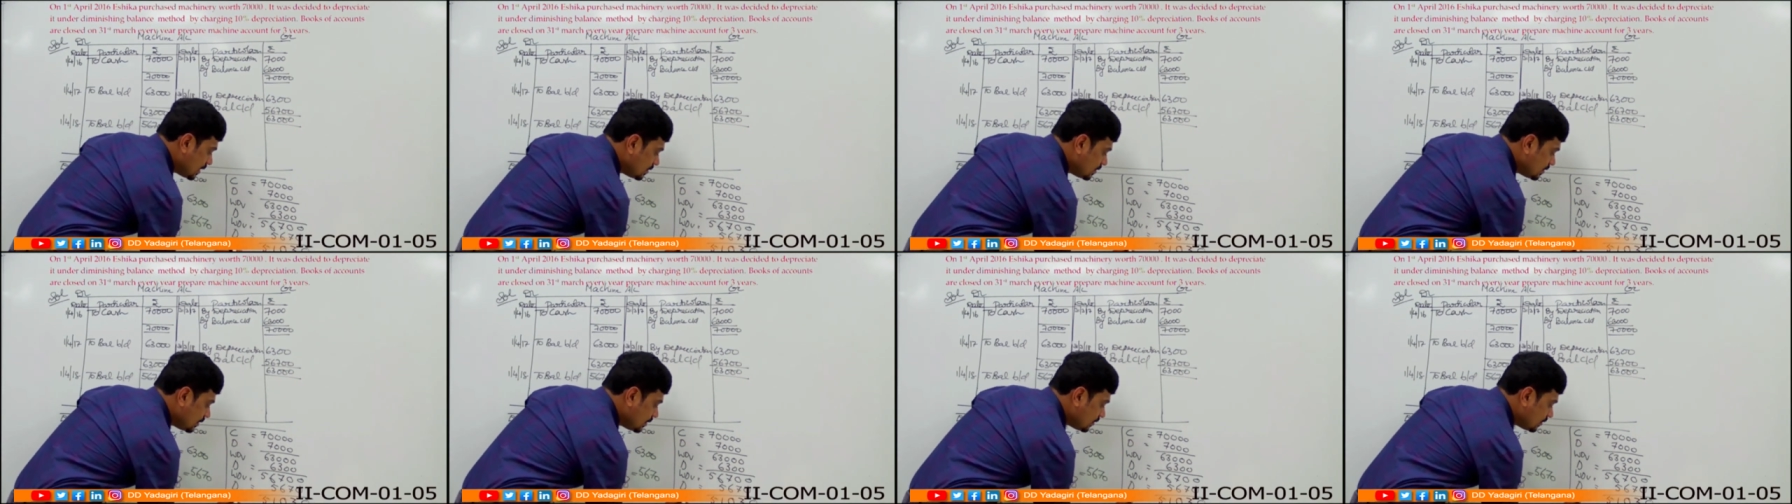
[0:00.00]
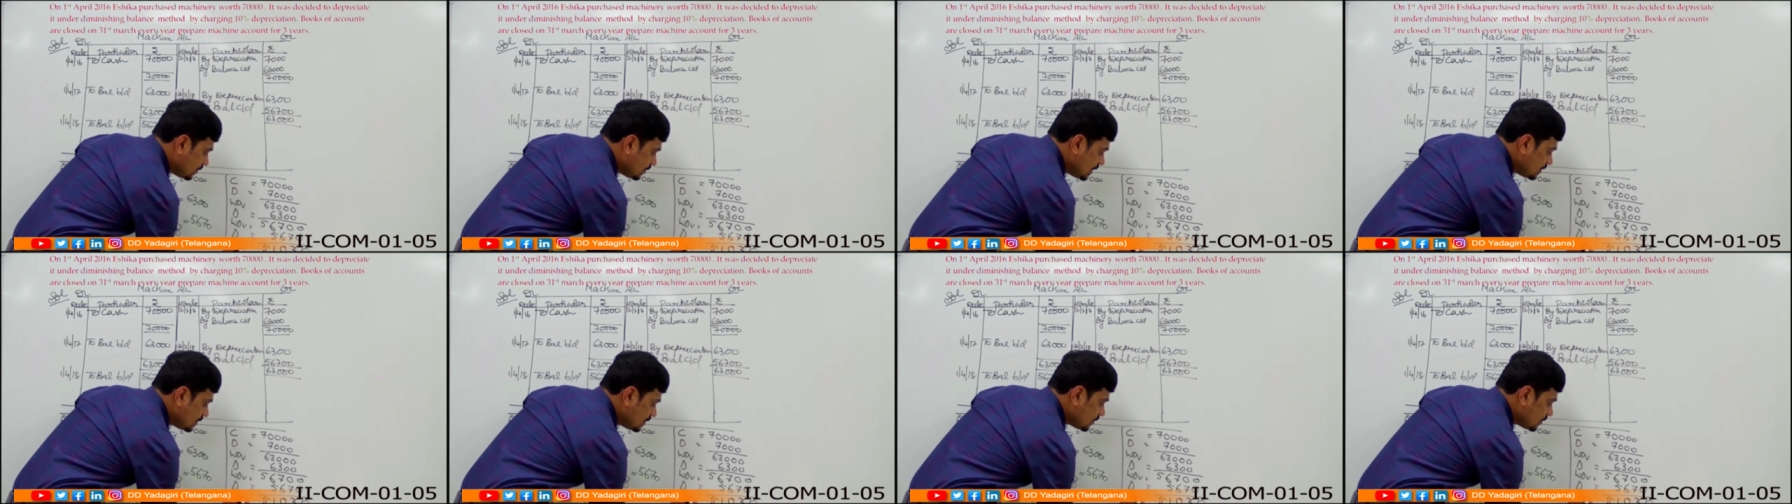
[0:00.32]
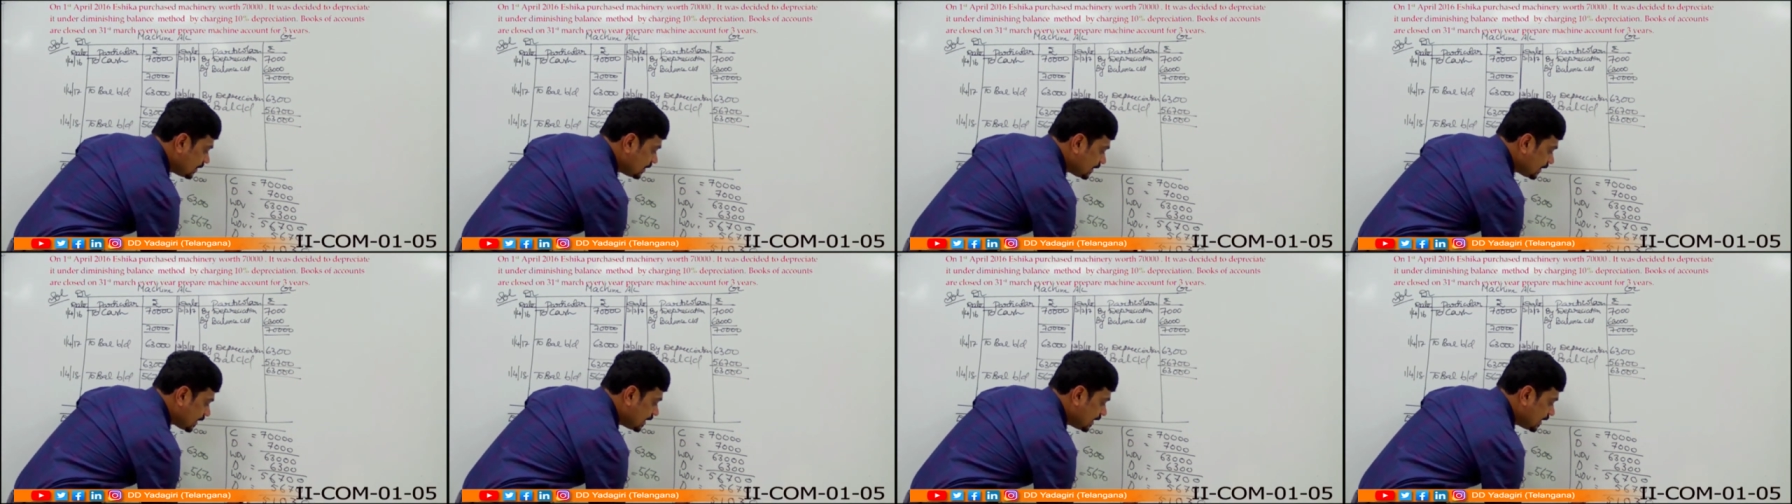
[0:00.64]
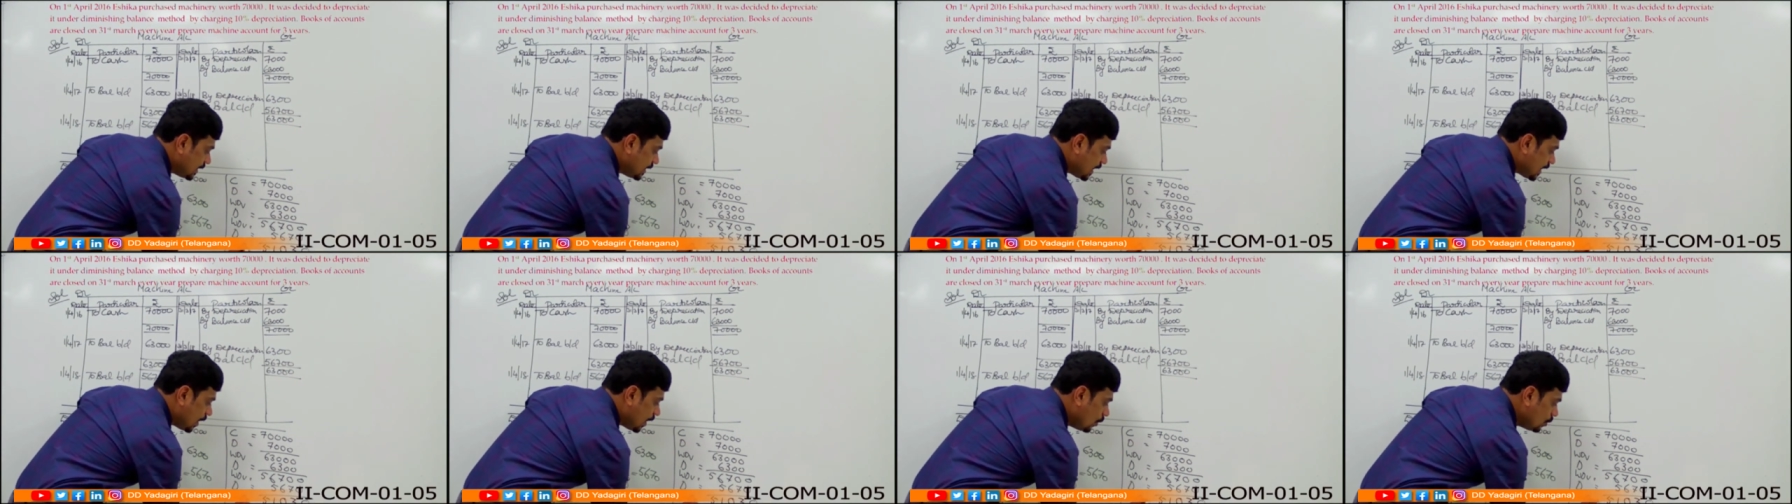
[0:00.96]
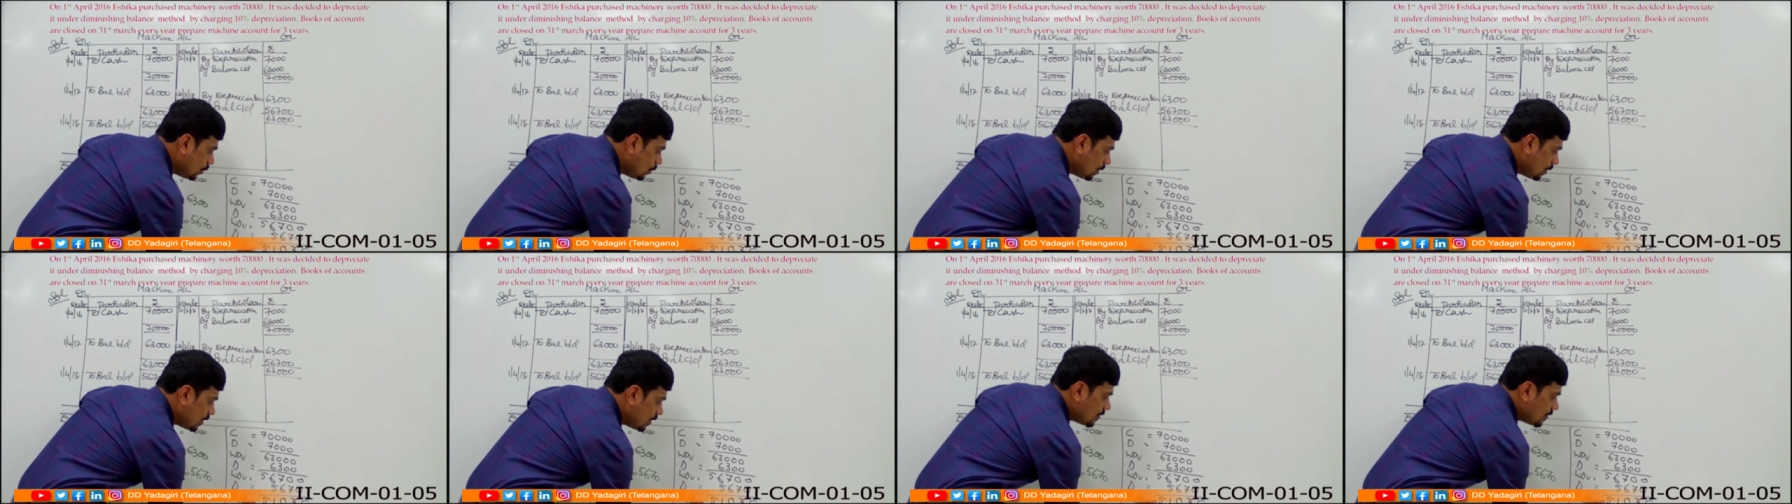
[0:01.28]
This is written down
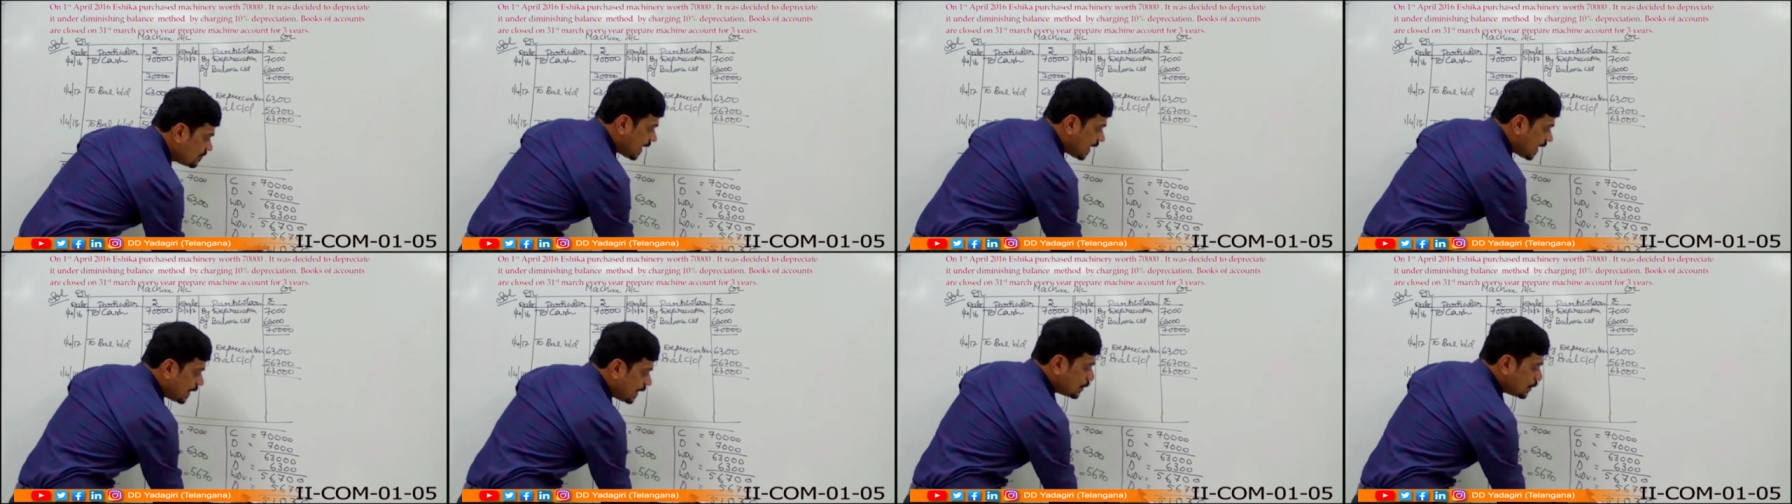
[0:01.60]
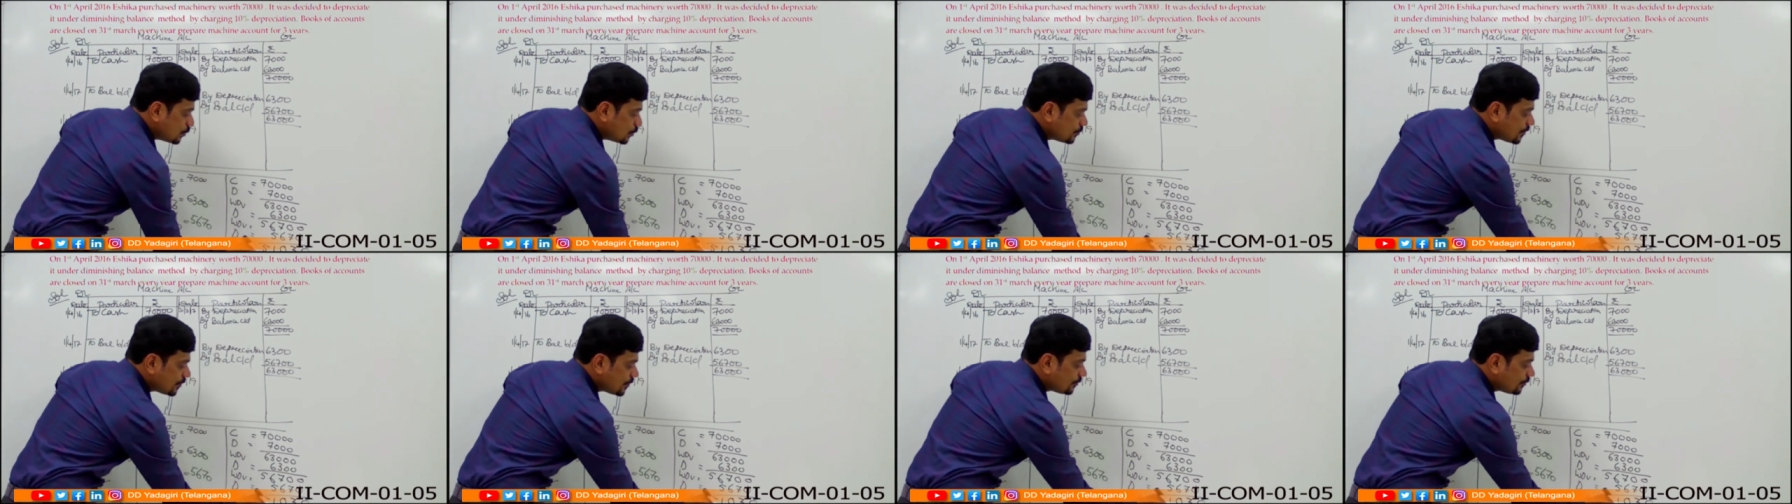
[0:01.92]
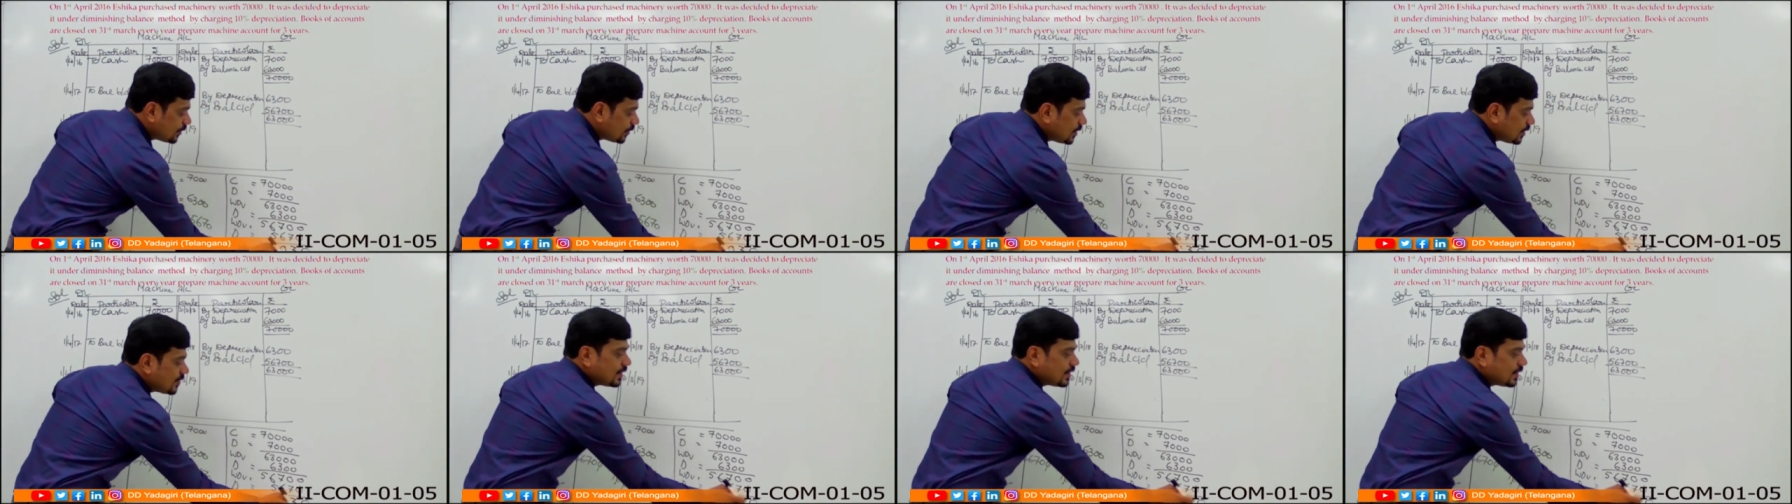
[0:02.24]
value fifty-one